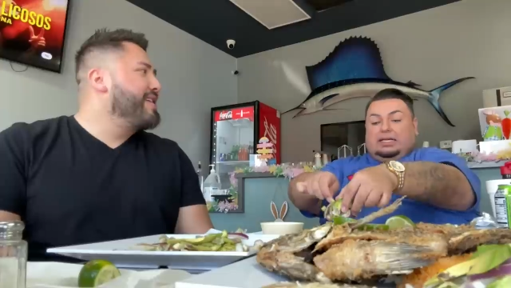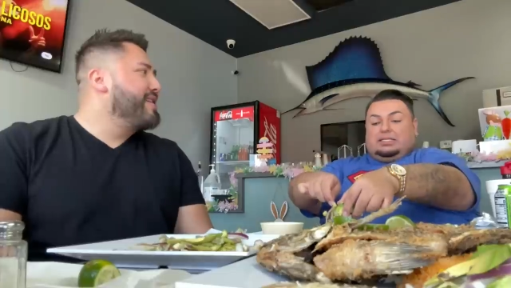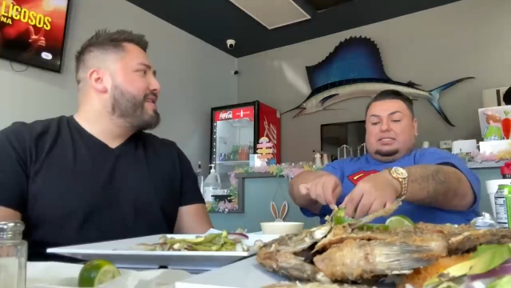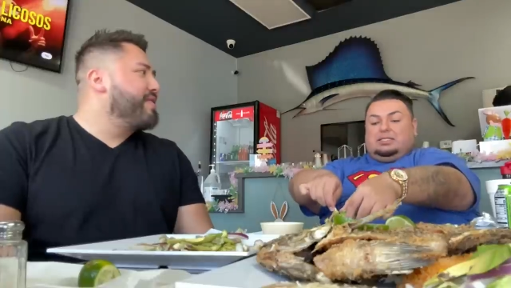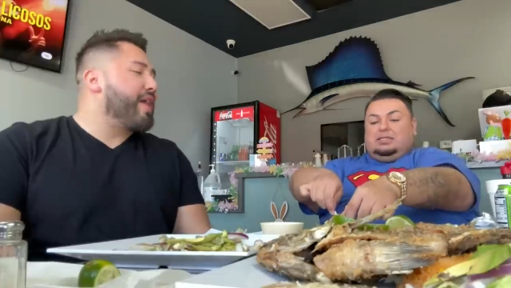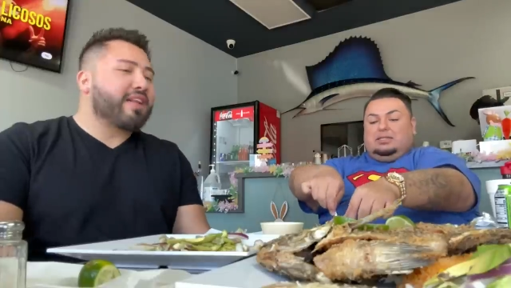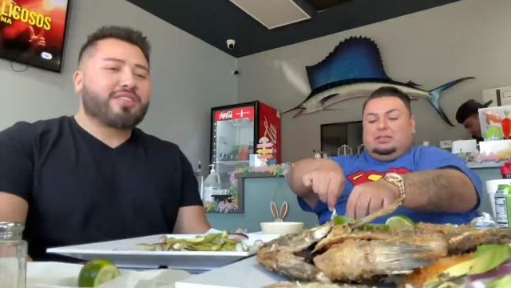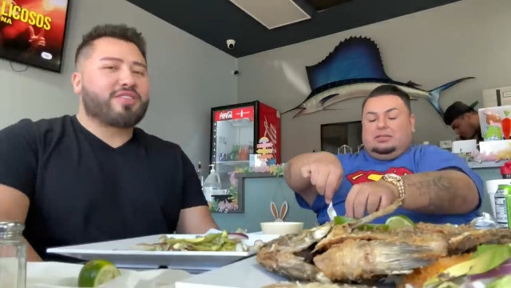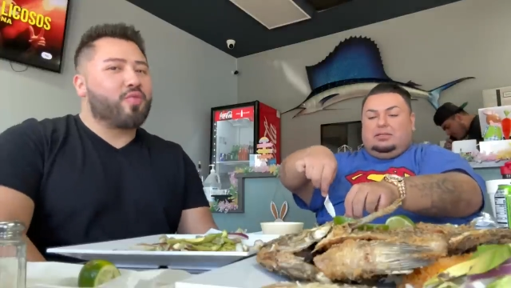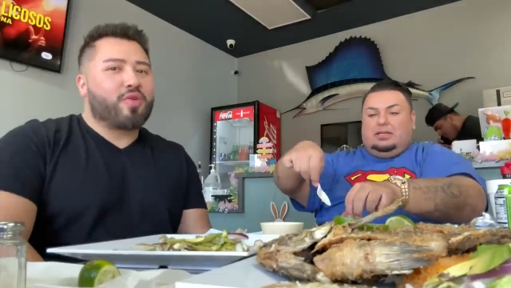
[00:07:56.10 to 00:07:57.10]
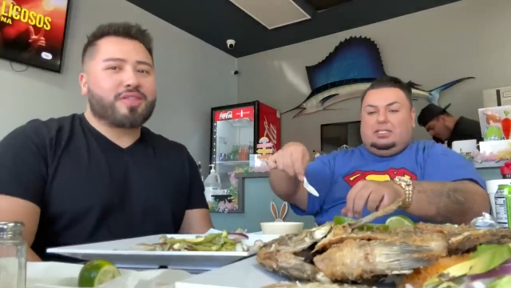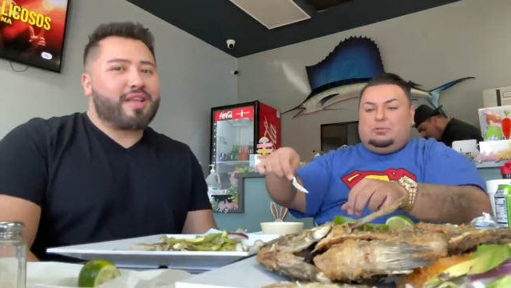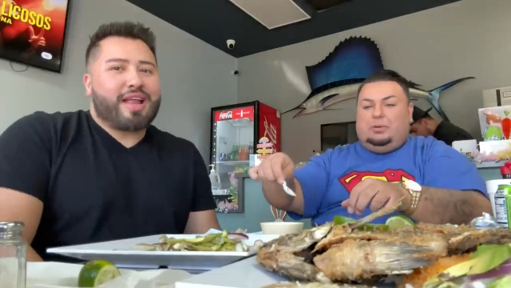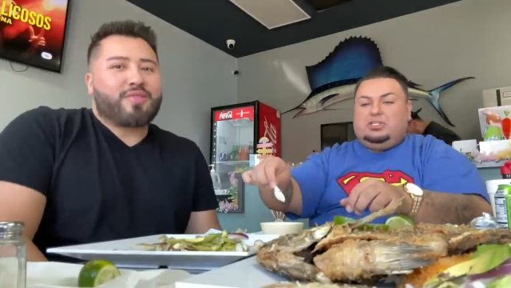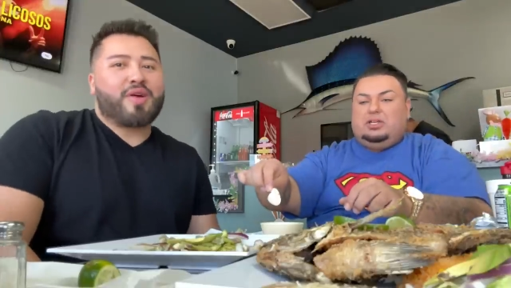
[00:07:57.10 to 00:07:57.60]
Speaker 1: is. That's the worst.
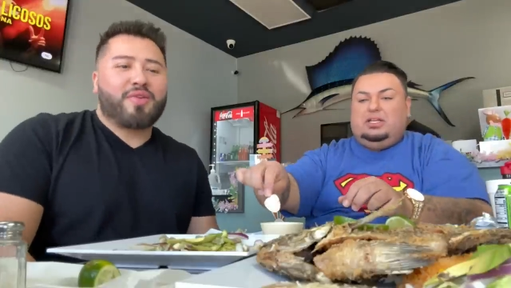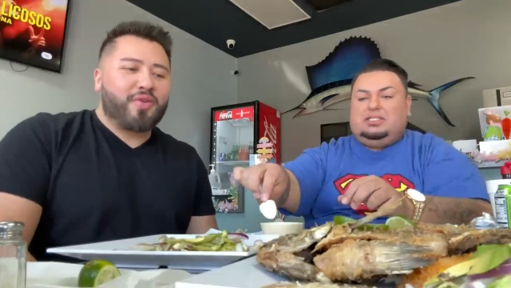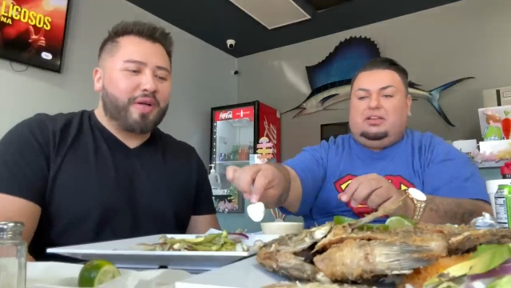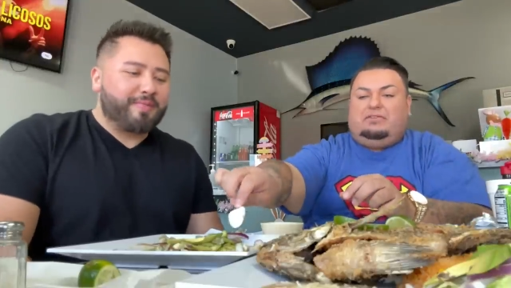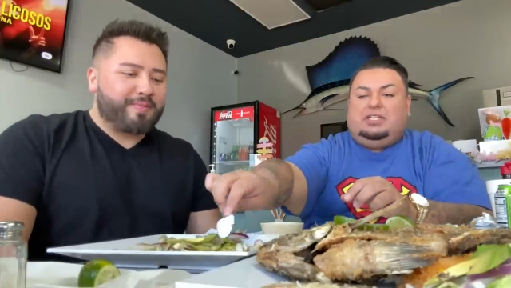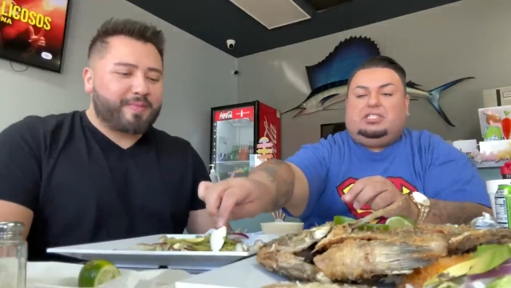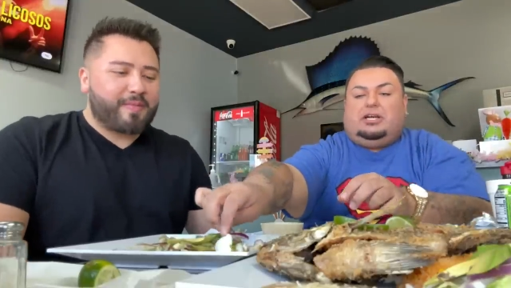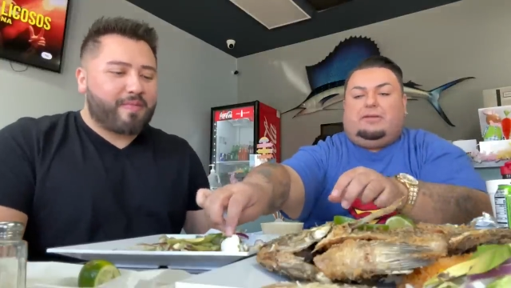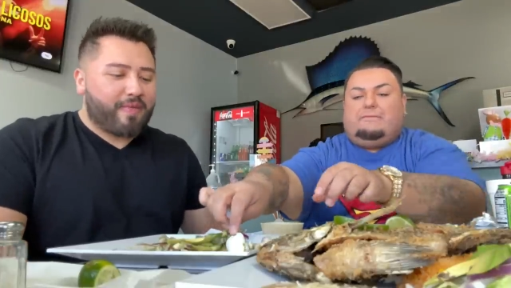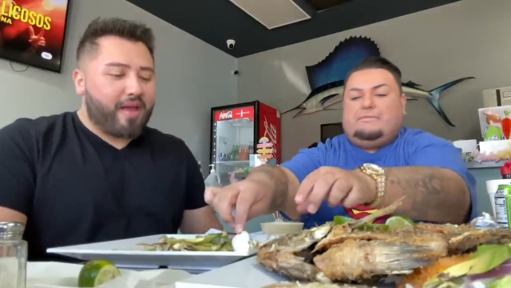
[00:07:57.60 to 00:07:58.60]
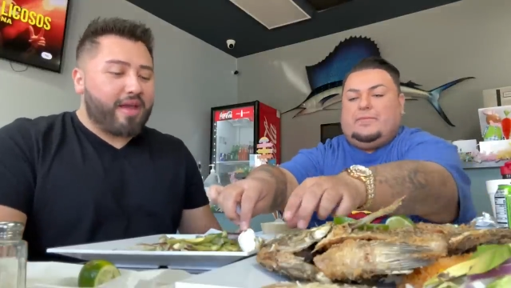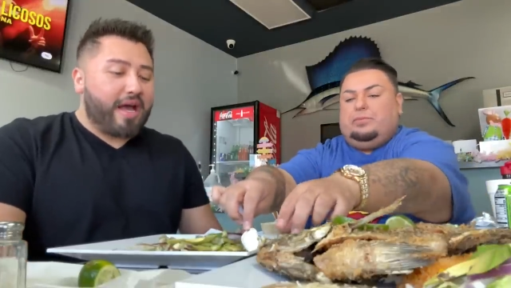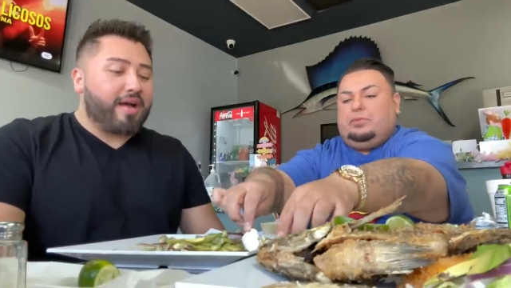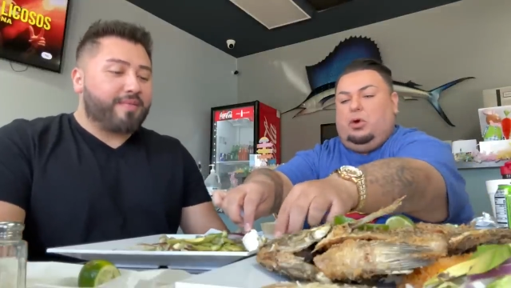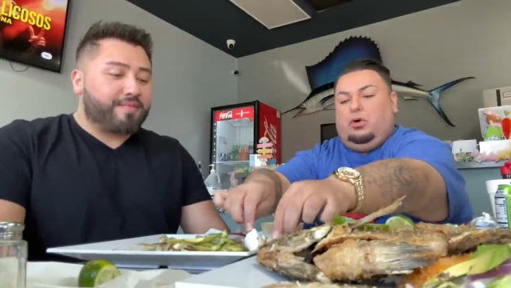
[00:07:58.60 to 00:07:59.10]
Speaker 2: Especially ceviche.
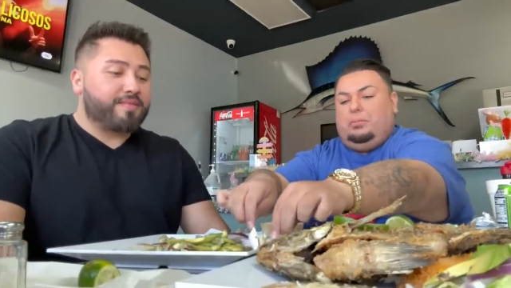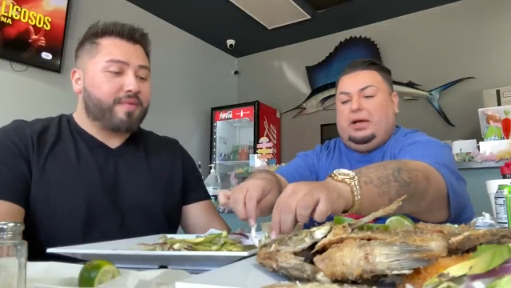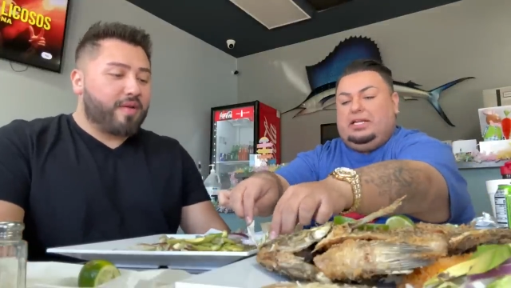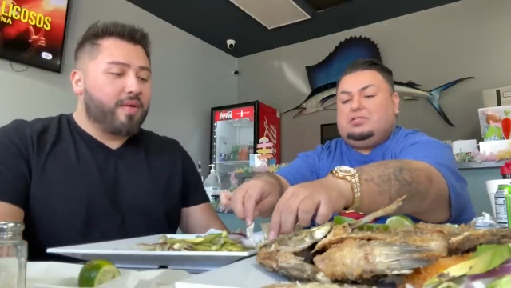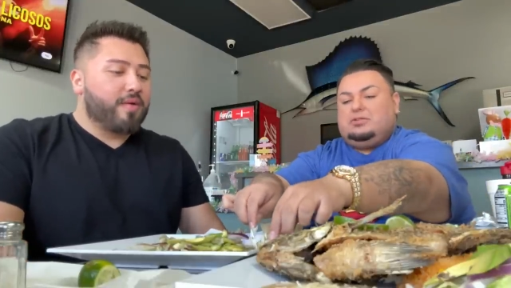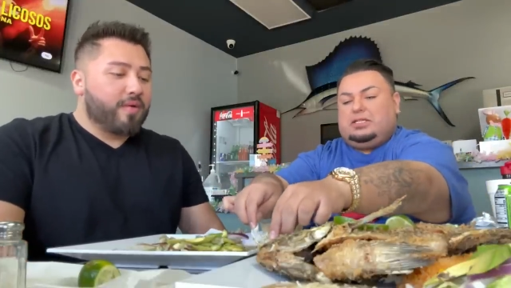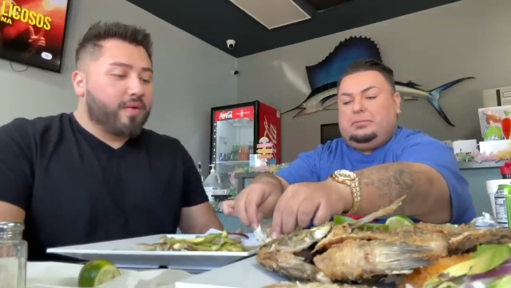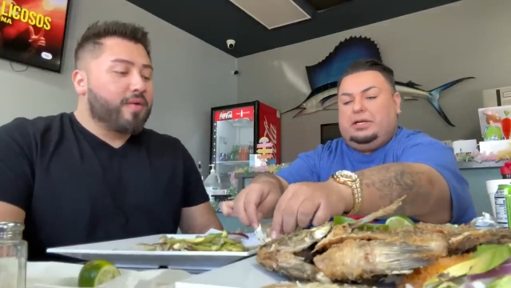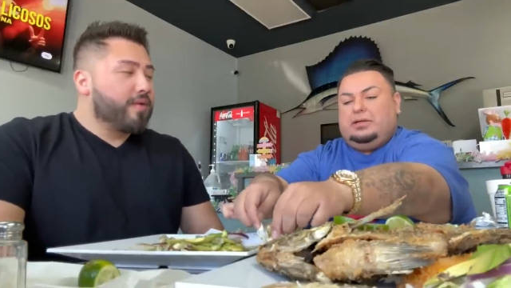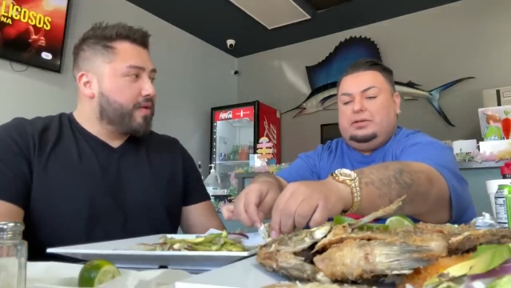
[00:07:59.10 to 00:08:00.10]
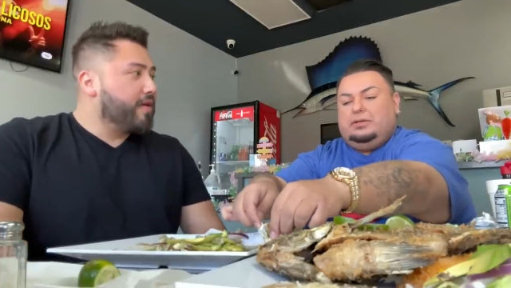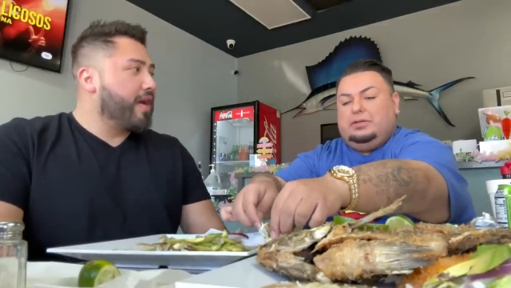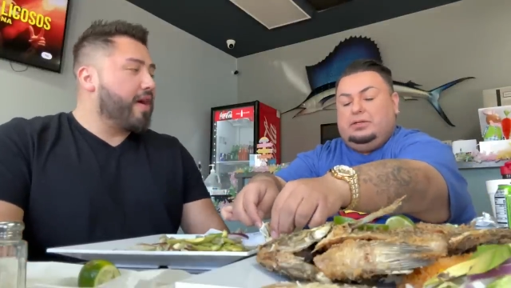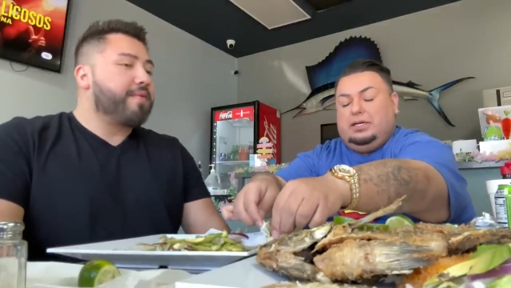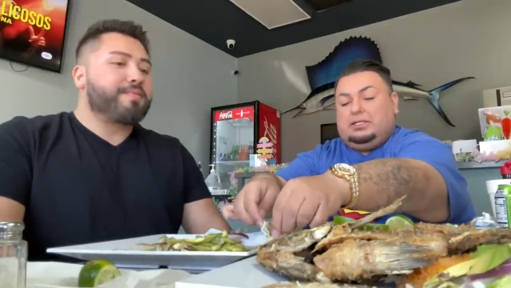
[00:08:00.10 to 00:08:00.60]
Yeah. Or mariscos, I mean.
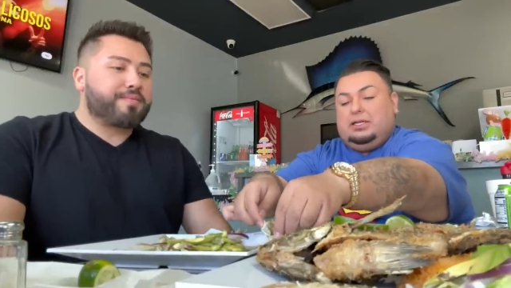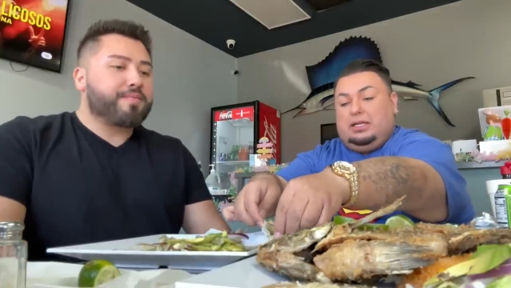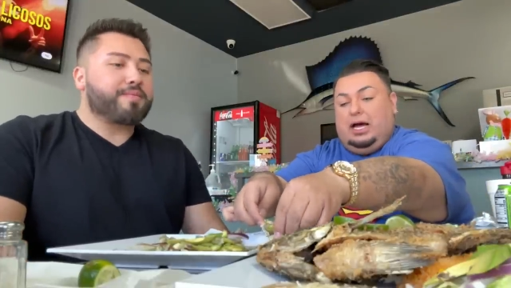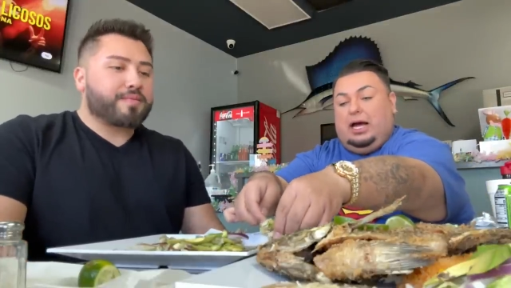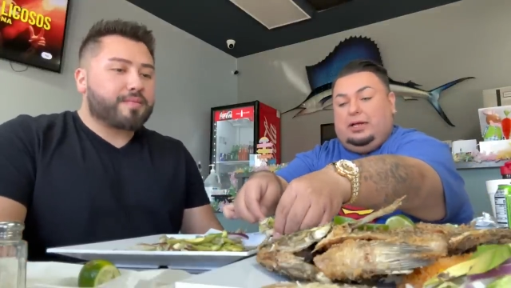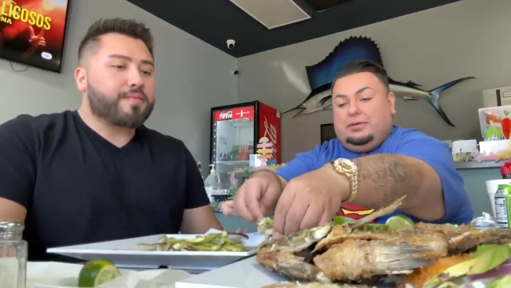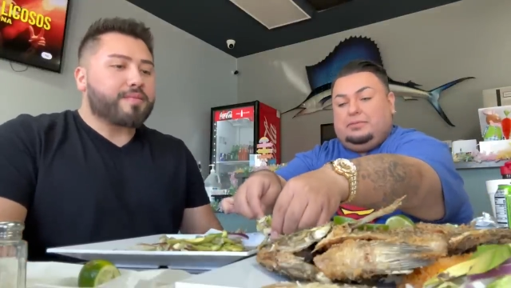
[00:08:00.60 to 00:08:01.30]
Speaker 1: Yeah.
Speaker 2: It's a lot.